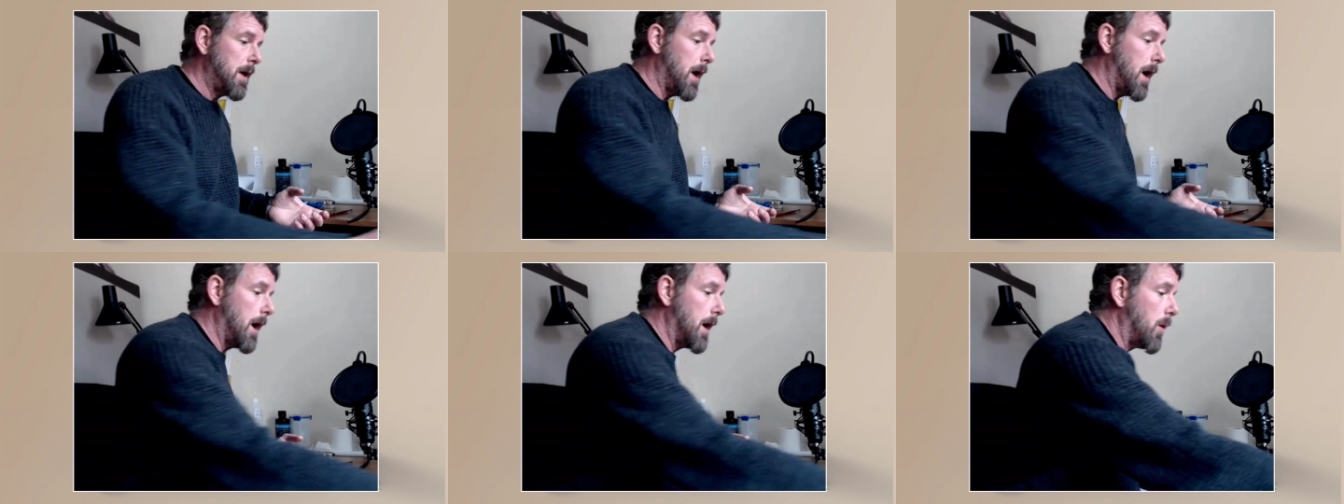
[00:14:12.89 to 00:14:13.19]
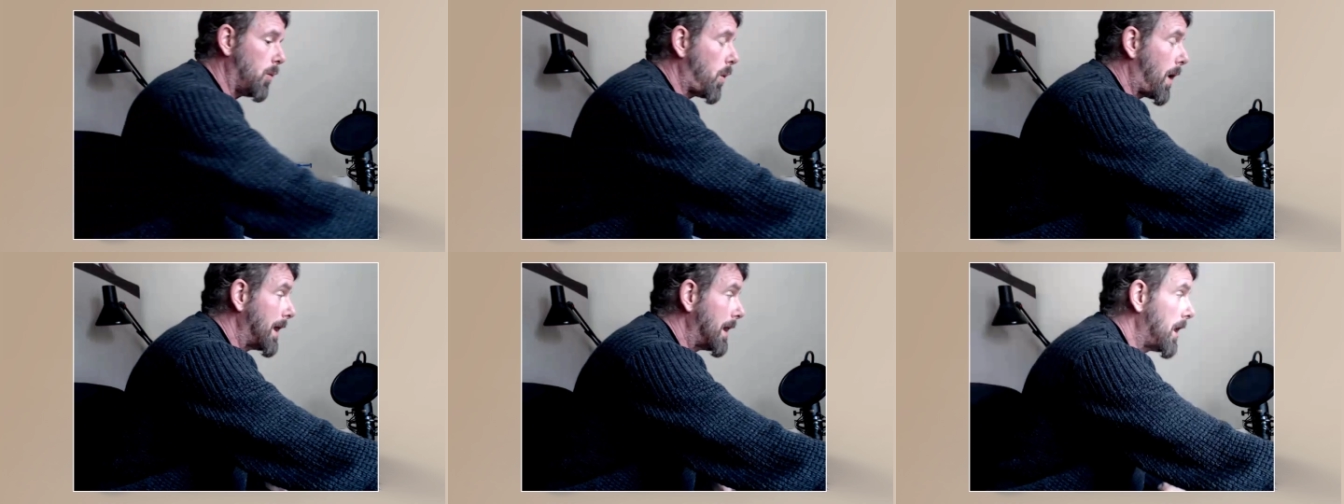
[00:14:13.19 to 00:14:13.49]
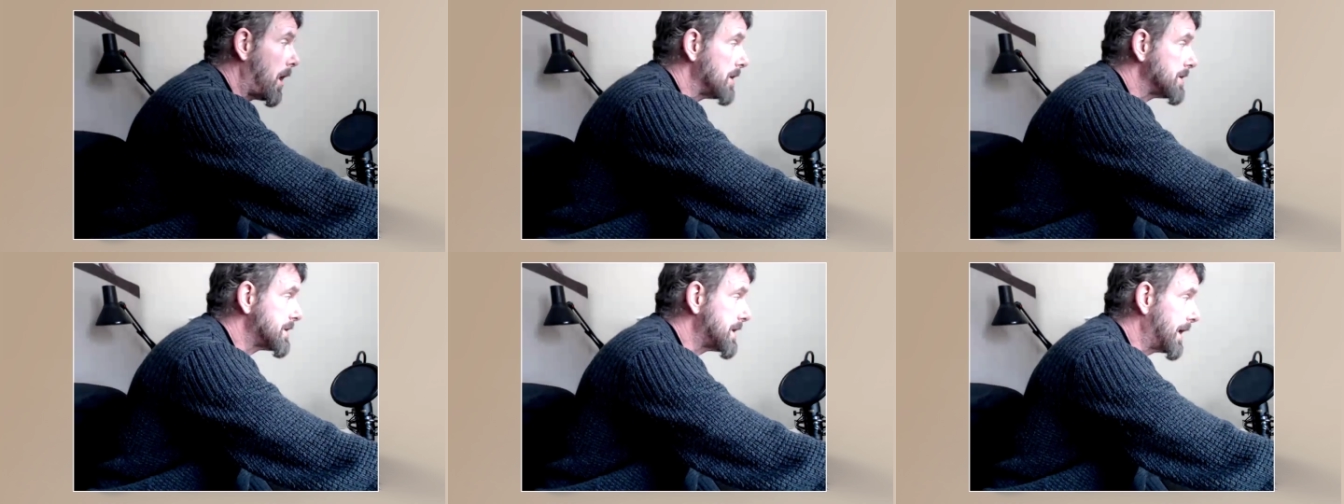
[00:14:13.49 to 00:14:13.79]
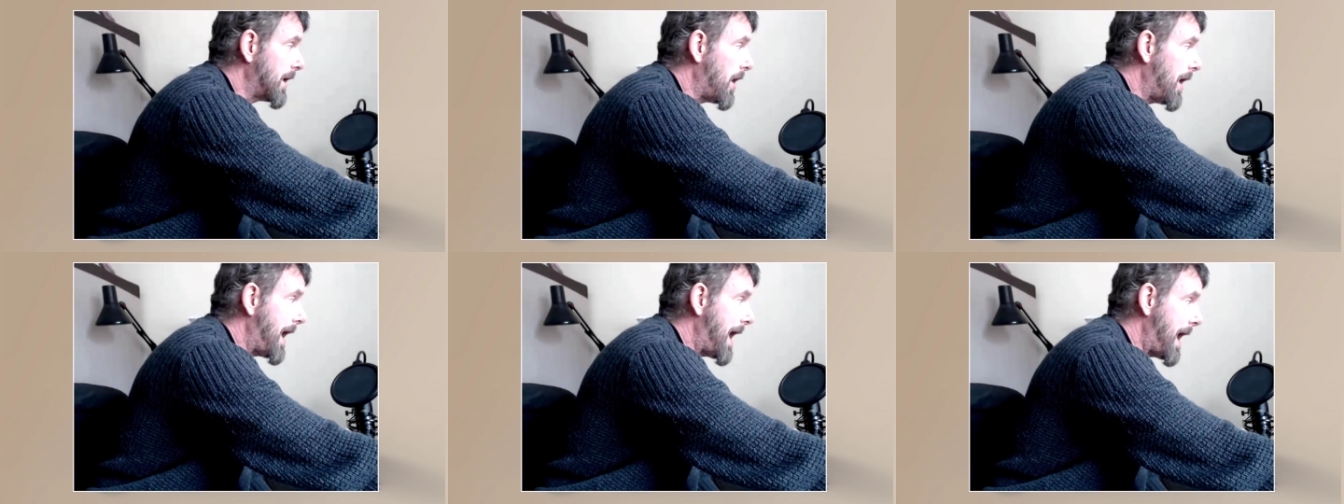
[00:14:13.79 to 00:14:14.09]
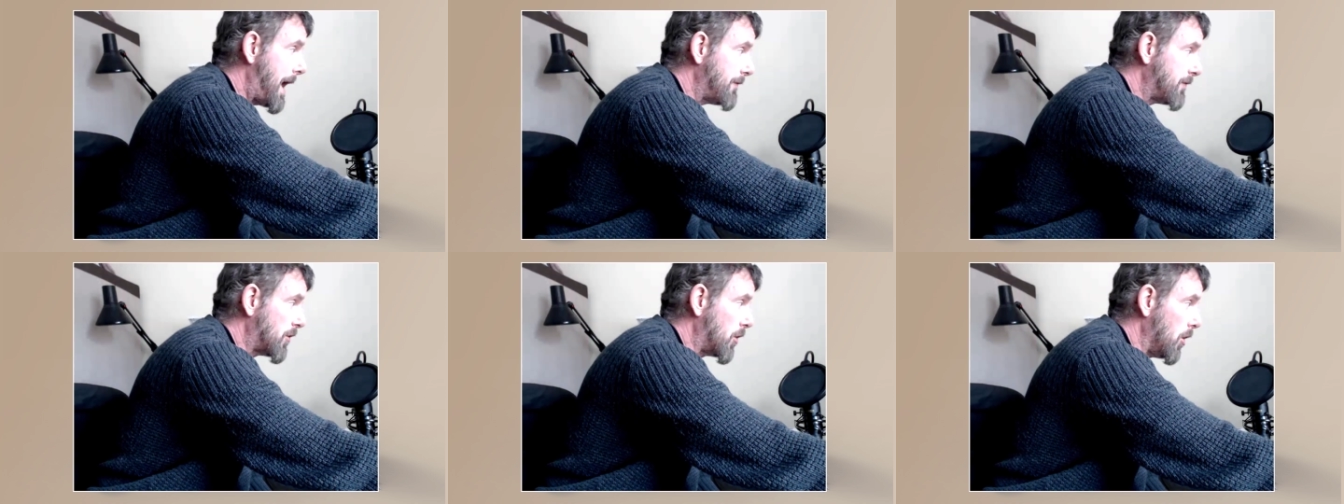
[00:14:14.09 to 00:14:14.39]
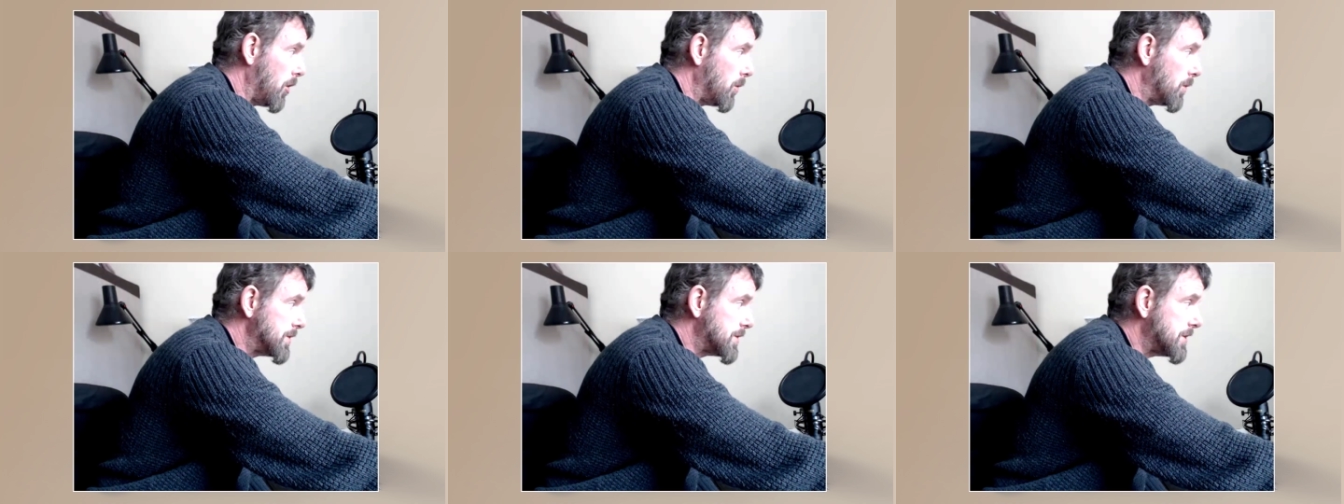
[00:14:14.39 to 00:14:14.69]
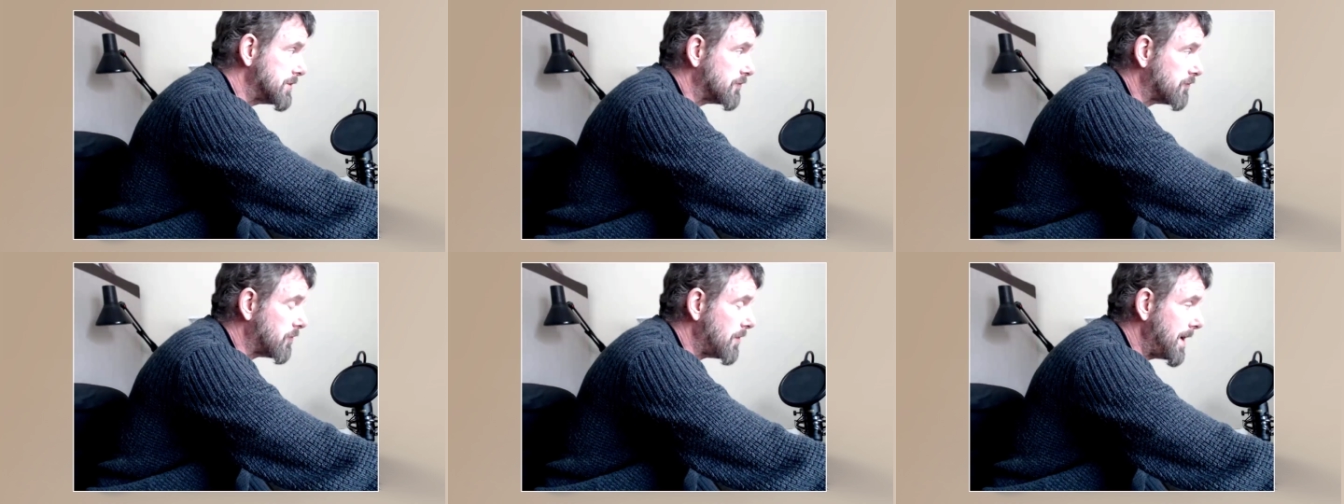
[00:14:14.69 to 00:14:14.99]
uh, one last thing I have got
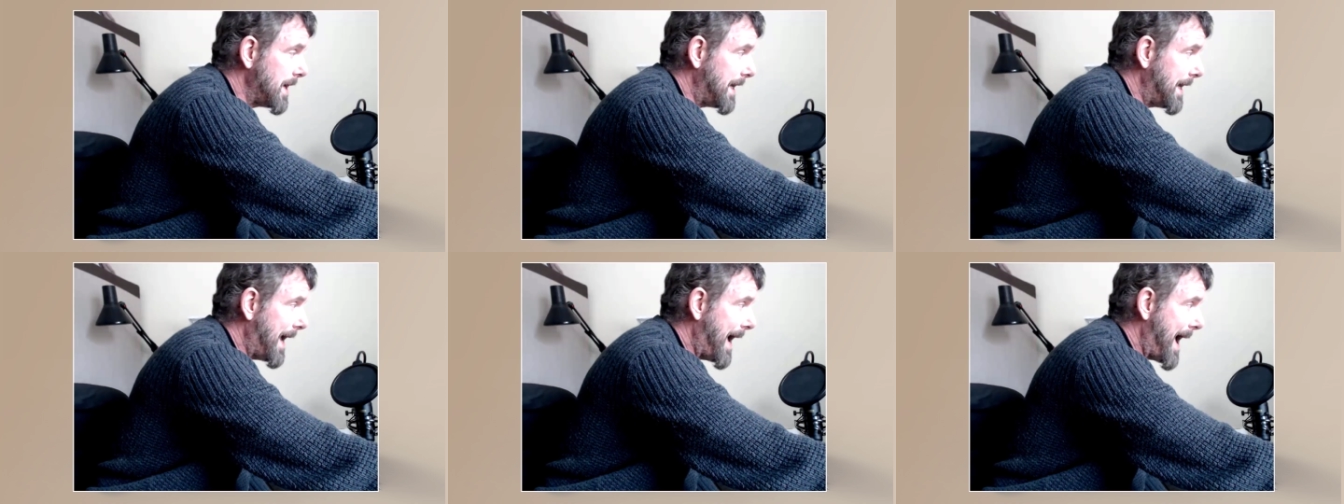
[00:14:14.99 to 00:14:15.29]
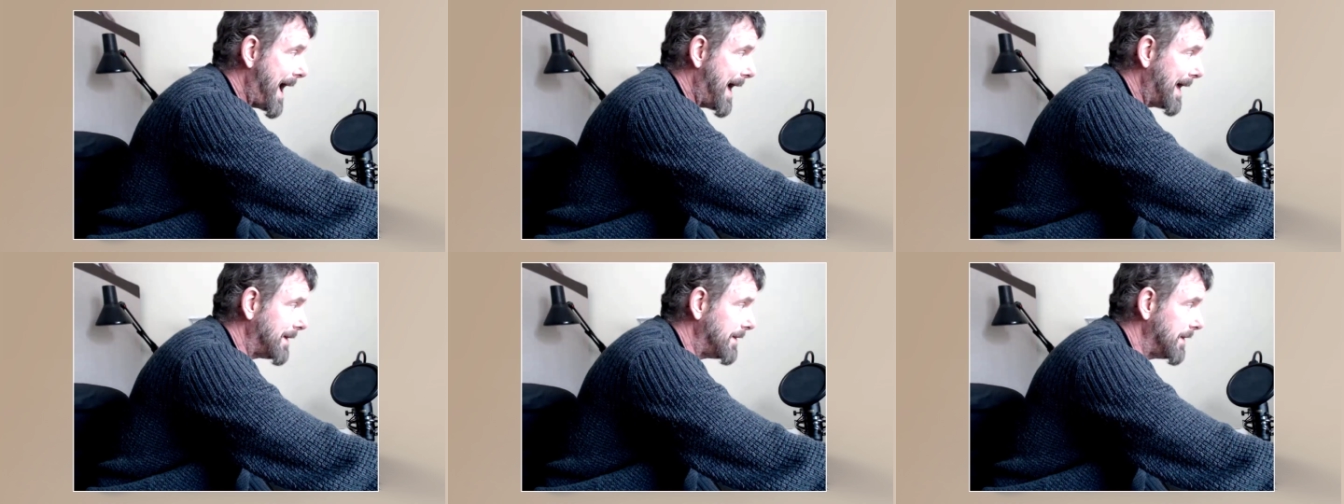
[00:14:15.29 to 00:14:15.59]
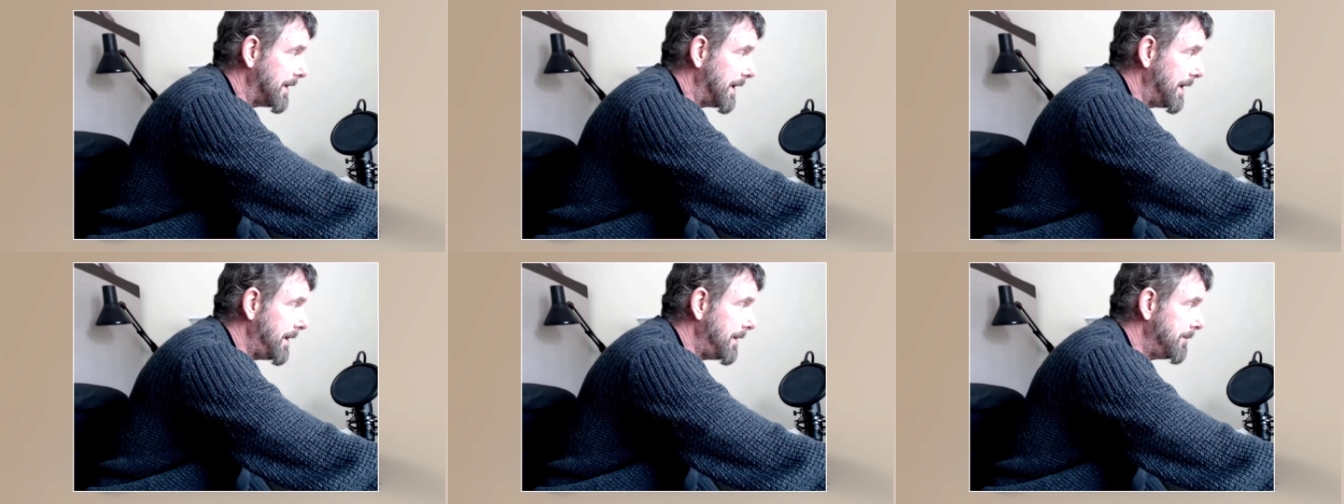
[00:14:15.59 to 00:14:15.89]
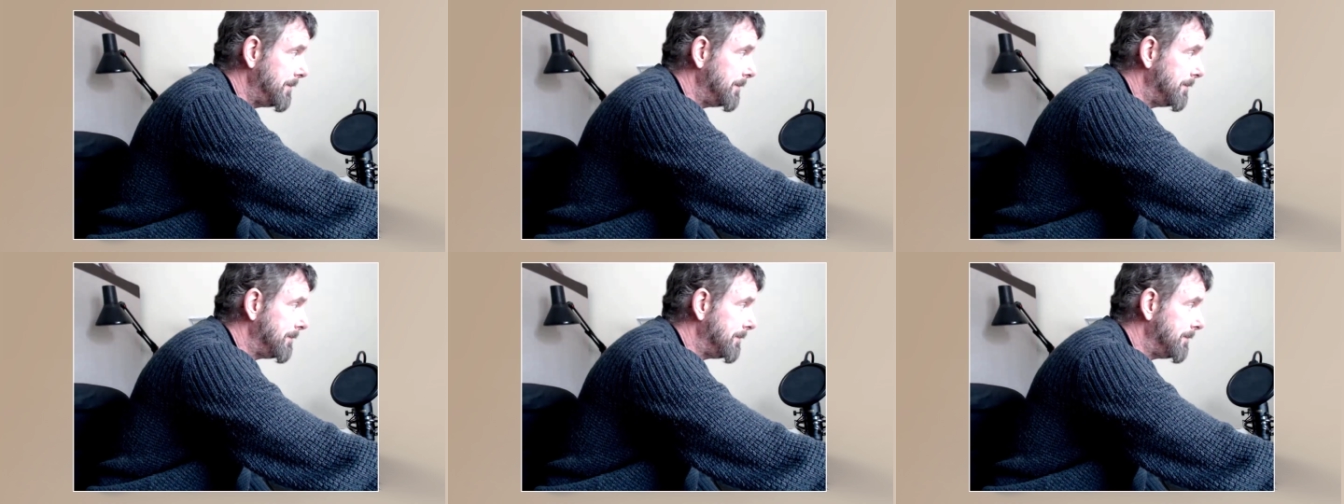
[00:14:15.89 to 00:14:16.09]
which is really handy